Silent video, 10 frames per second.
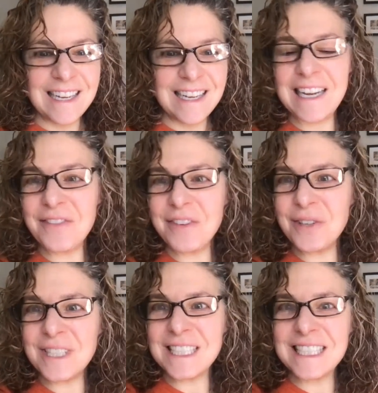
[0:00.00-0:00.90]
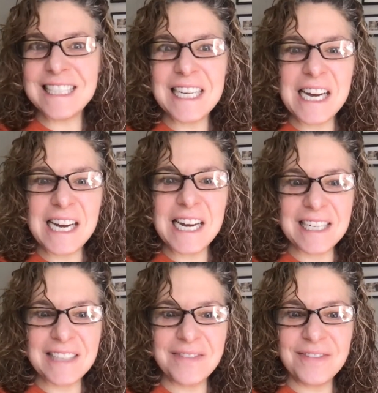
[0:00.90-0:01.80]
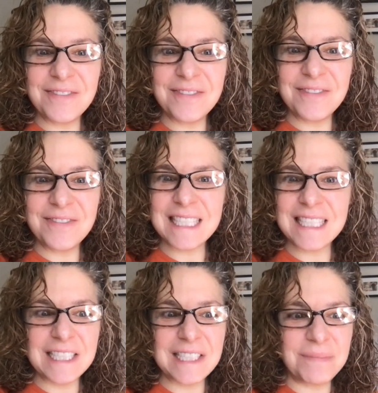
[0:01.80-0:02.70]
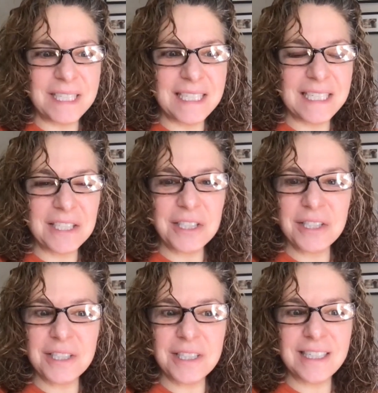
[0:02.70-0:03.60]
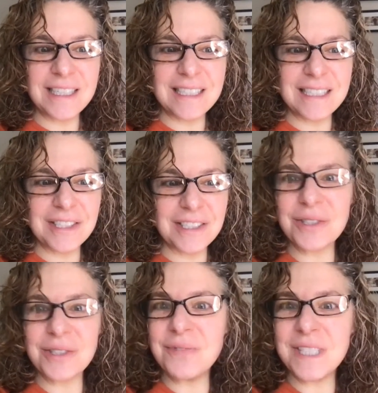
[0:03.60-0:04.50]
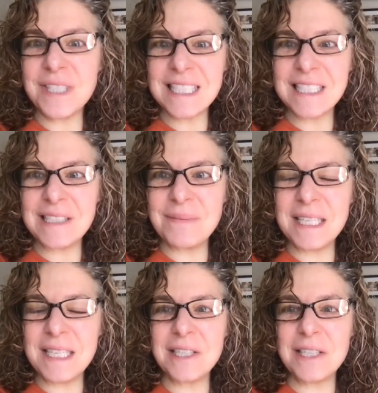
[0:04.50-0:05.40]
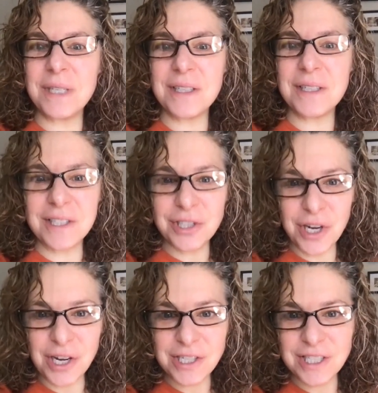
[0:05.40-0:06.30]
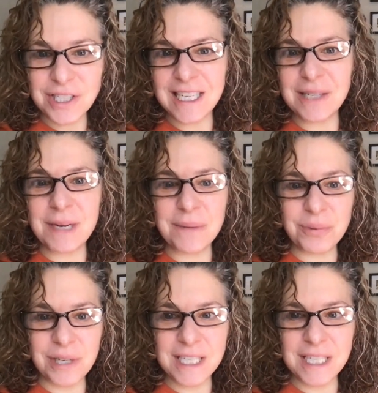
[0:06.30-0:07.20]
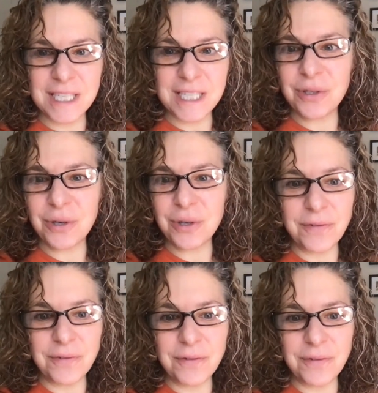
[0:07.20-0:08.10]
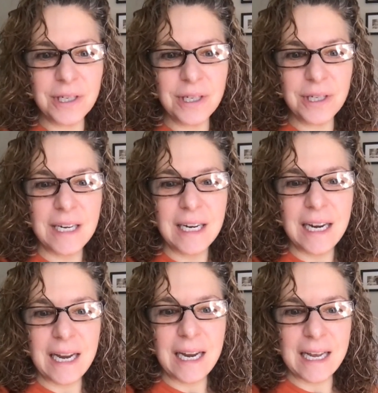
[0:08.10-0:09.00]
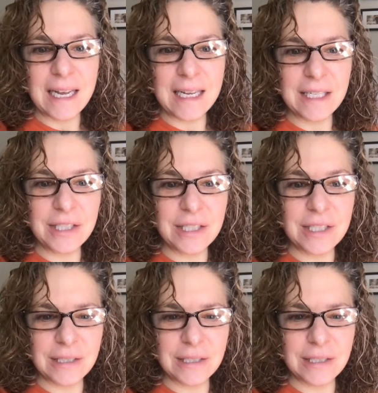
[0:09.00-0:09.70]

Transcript: Hey everyone, I'm very excited to be here. So, I'm very excited to be here. We are going to talk today about pricing your offer and